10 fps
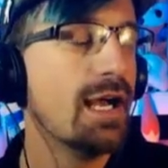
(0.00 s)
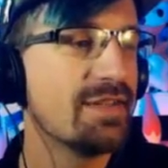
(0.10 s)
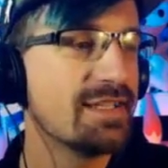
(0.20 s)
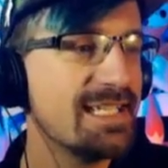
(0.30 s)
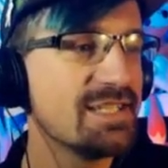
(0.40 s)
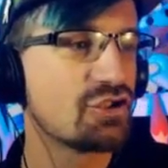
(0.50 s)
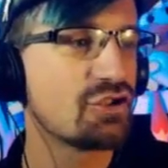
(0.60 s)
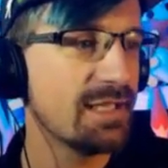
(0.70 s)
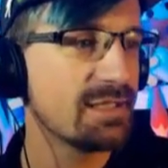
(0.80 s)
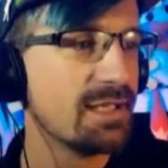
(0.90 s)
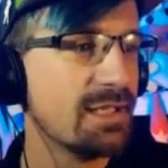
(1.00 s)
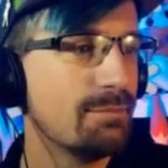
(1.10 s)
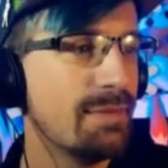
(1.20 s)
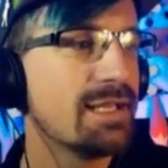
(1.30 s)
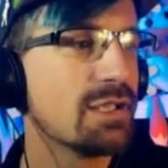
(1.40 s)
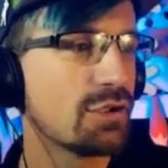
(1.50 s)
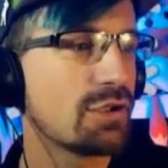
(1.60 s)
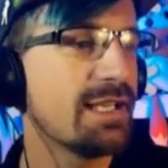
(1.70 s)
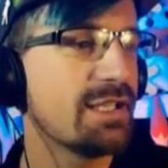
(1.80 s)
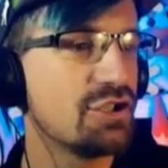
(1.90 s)
and the teaser trailers made it
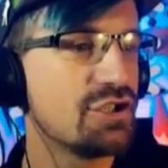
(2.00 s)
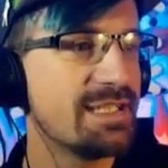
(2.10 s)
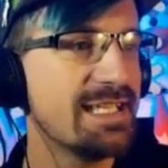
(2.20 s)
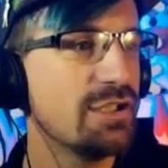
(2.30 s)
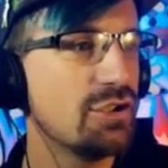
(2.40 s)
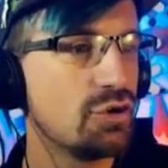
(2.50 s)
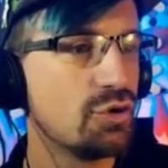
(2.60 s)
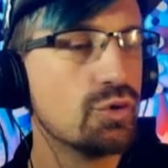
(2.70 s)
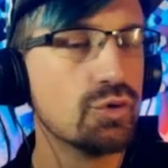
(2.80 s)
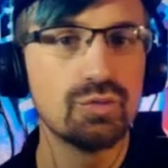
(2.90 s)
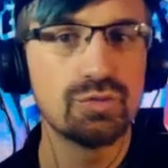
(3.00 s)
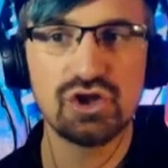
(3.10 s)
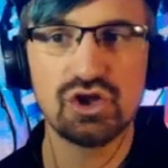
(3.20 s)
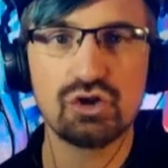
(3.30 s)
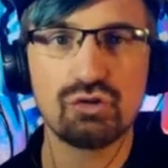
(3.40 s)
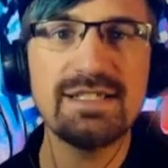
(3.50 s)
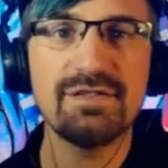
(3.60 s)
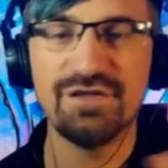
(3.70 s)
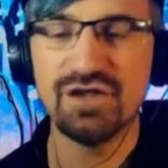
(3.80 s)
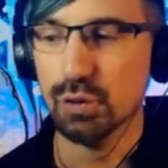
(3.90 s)
look like you're just in Google
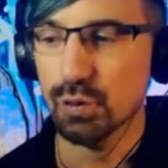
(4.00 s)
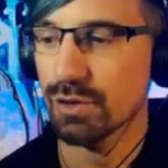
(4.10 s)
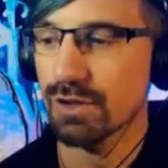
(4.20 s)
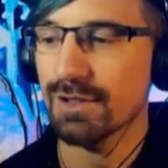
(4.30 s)
Street View,